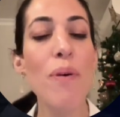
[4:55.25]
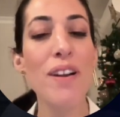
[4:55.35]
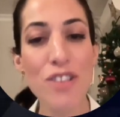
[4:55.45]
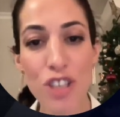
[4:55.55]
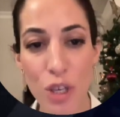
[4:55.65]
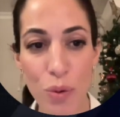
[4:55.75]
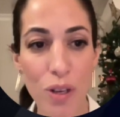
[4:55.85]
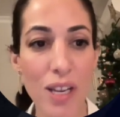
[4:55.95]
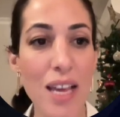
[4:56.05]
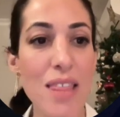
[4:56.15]
But in
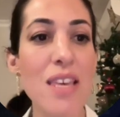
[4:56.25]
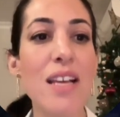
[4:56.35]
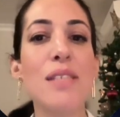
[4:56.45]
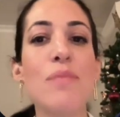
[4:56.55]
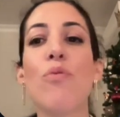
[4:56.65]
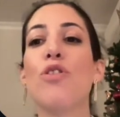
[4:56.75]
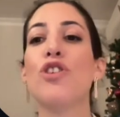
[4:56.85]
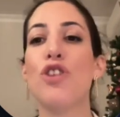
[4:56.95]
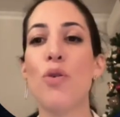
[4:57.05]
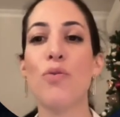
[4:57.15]
general, I think it's
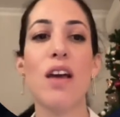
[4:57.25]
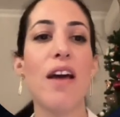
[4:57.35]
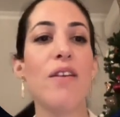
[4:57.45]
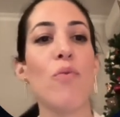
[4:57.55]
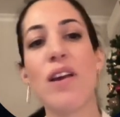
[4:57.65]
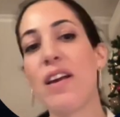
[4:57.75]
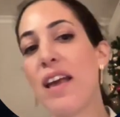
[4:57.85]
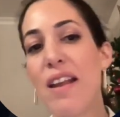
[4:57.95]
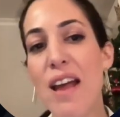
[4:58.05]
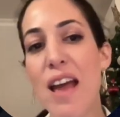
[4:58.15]
important to note that we
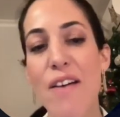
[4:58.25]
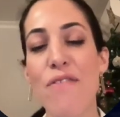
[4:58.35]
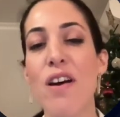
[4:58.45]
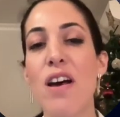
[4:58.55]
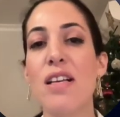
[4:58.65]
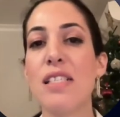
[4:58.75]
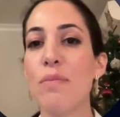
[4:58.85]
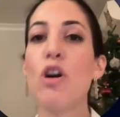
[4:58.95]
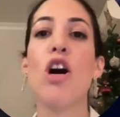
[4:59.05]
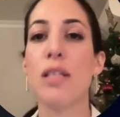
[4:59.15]
again have
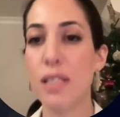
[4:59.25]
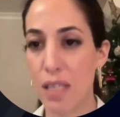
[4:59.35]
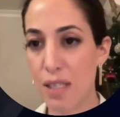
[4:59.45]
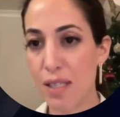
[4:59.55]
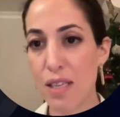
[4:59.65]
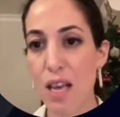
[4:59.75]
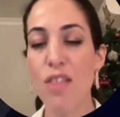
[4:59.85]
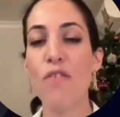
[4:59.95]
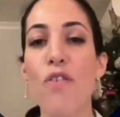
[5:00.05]
some constants.